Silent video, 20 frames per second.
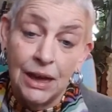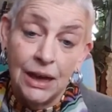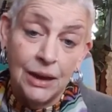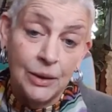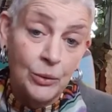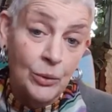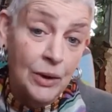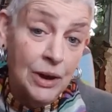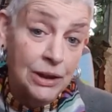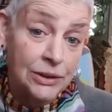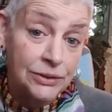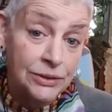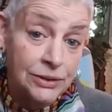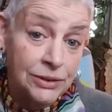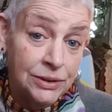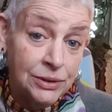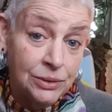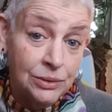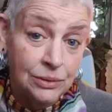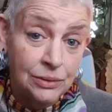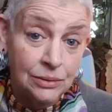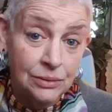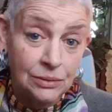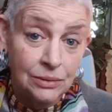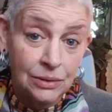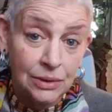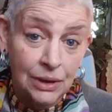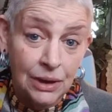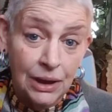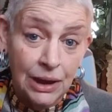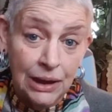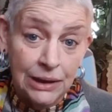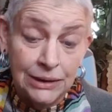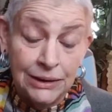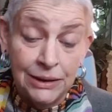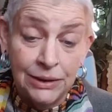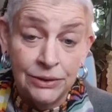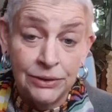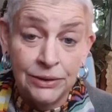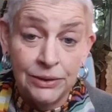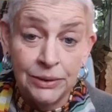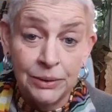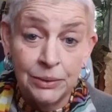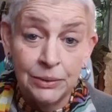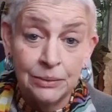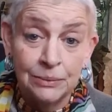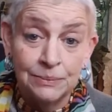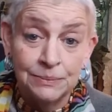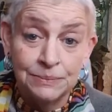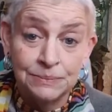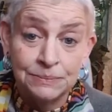I want to do, I need to do.